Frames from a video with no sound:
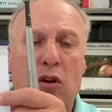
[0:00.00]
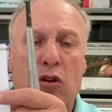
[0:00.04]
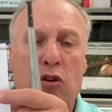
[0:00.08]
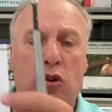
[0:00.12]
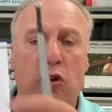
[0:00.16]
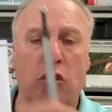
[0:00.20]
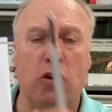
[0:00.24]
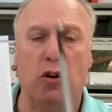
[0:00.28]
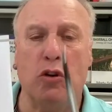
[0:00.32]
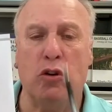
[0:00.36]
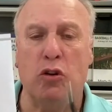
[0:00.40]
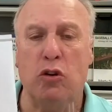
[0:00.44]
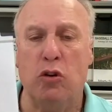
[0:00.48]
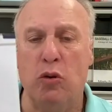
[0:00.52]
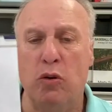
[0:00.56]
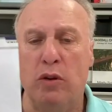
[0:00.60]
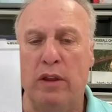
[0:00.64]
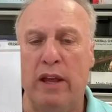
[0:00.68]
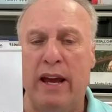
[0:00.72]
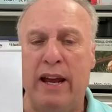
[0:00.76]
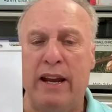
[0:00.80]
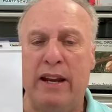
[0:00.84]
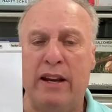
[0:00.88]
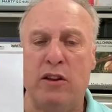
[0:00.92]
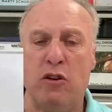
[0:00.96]
You could do
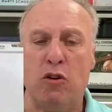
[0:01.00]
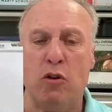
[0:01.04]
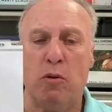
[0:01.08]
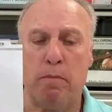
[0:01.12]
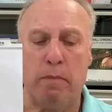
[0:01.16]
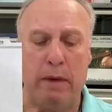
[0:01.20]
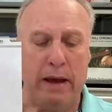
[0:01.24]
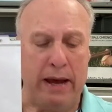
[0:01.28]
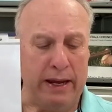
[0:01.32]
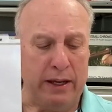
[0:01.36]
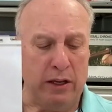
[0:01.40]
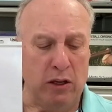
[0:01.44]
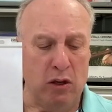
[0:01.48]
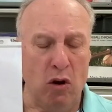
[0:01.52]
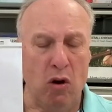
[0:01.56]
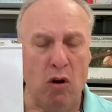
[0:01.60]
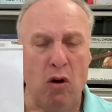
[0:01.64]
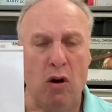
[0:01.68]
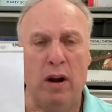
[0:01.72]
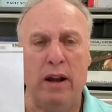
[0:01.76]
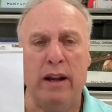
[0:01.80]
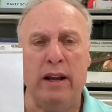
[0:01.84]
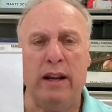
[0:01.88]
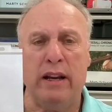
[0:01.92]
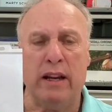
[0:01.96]
that in your
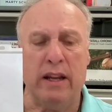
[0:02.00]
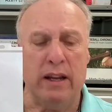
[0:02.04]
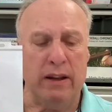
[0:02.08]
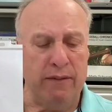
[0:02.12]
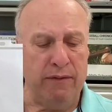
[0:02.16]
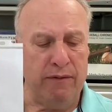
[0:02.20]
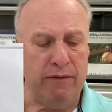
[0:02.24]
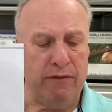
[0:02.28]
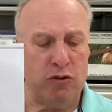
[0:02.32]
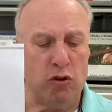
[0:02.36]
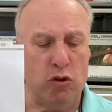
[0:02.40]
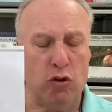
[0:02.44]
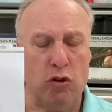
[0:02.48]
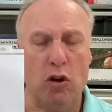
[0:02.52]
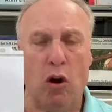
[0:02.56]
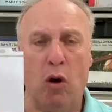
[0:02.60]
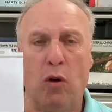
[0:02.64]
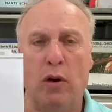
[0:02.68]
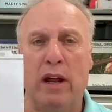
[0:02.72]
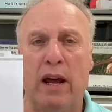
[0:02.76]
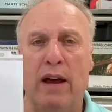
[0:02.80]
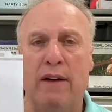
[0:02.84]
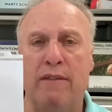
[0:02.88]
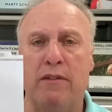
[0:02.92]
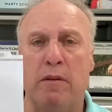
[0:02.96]
backyard. If you
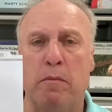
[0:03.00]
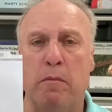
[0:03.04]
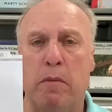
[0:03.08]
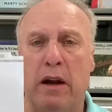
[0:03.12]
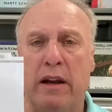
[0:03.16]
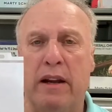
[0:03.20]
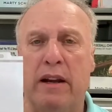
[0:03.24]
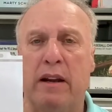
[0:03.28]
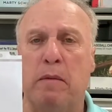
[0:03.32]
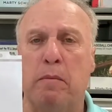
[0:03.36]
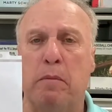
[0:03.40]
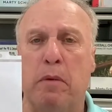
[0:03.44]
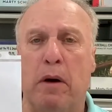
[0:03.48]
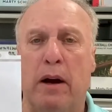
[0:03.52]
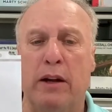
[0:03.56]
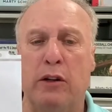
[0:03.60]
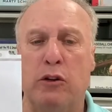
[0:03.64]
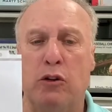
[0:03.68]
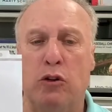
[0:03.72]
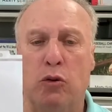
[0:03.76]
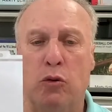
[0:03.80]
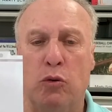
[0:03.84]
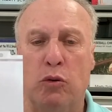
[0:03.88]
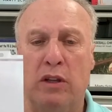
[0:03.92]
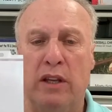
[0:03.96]
don't have the money to buy
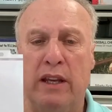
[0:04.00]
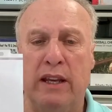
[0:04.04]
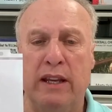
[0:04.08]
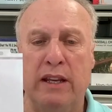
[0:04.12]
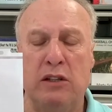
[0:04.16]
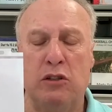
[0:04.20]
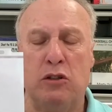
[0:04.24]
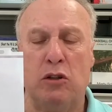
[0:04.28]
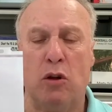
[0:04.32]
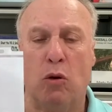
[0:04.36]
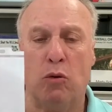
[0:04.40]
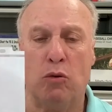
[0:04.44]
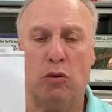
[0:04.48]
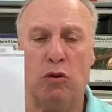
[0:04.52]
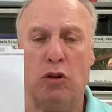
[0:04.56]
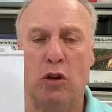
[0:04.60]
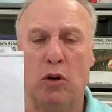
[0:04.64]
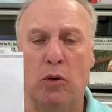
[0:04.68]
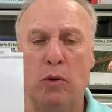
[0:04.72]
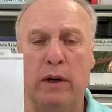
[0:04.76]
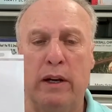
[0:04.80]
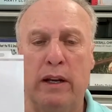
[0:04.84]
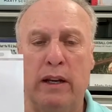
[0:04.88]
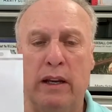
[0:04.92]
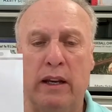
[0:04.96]
2 tees, don't
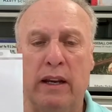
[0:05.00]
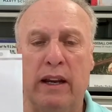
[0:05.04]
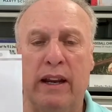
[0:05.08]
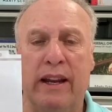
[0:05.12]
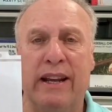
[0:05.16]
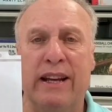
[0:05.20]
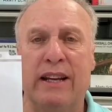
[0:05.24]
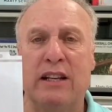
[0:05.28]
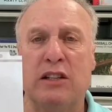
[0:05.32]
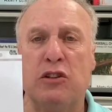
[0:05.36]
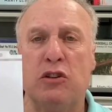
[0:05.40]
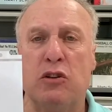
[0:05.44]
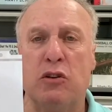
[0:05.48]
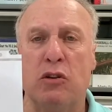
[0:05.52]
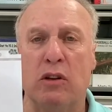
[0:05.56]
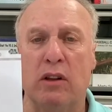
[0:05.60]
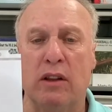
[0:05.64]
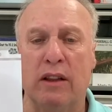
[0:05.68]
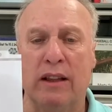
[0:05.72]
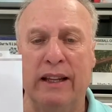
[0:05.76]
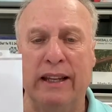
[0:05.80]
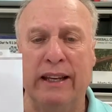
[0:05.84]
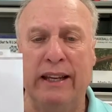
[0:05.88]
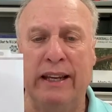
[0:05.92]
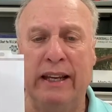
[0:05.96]
do it. Ask your
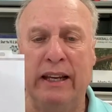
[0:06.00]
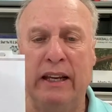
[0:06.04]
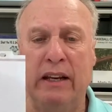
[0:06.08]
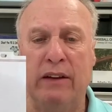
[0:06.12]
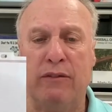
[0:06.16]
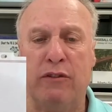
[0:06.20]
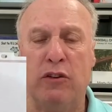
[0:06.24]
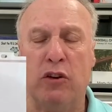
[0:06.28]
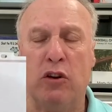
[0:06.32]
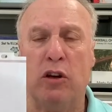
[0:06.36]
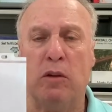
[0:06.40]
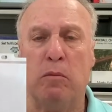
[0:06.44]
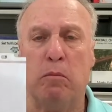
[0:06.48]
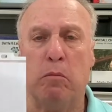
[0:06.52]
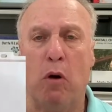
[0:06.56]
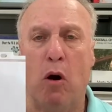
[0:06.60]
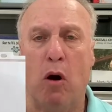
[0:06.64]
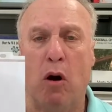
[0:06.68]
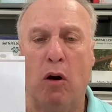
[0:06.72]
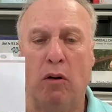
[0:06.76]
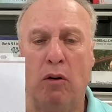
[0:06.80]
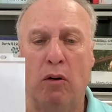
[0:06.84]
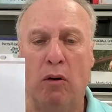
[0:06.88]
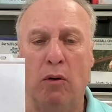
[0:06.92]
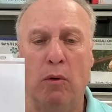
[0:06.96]
league if you could
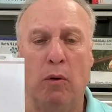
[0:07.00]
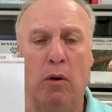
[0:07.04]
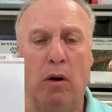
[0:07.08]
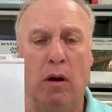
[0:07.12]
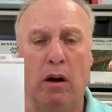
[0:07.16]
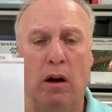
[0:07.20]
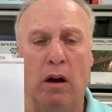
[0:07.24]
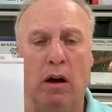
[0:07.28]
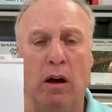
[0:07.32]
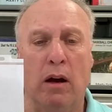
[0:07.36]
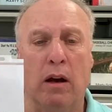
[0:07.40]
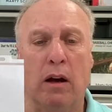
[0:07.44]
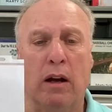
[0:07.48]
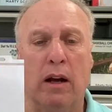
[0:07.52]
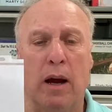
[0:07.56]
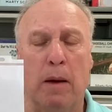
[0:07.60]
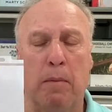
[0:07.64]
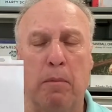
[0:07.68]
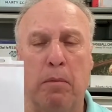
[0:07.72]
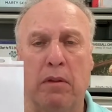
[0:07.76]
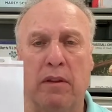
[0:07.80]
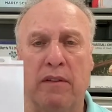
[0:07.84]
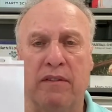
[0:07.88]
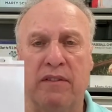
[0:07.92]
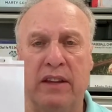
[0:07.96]
borrow a
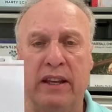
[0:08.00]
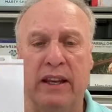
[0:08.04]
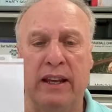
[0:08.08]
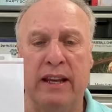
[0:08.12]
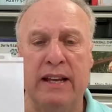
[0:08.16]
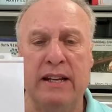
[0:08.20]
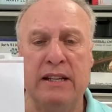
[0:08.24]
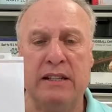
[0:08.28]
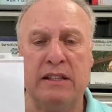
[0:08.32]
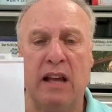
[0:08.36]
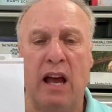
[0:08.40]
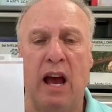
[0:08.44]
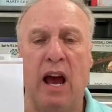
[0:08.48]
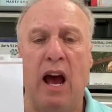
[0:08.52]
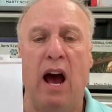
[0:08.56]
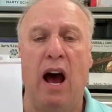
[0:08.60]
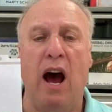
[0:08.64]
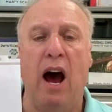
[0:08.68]
couple of tees.